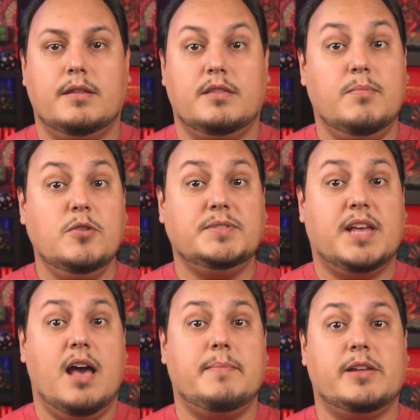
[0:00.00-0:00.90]
The most
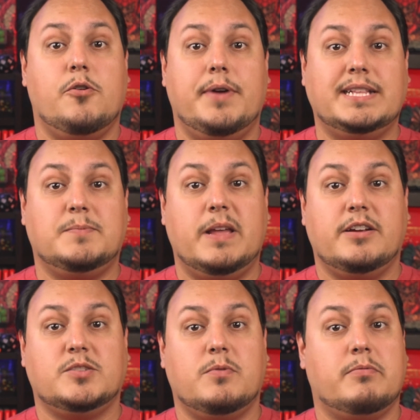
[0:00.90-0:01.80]
common coins
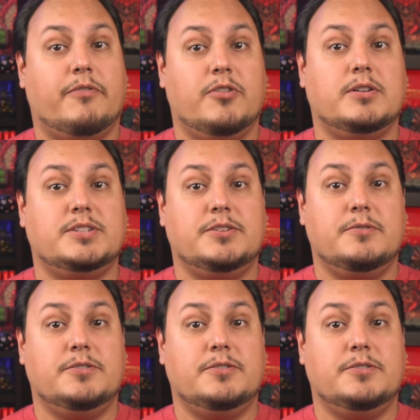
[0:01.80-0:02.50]
players will refer to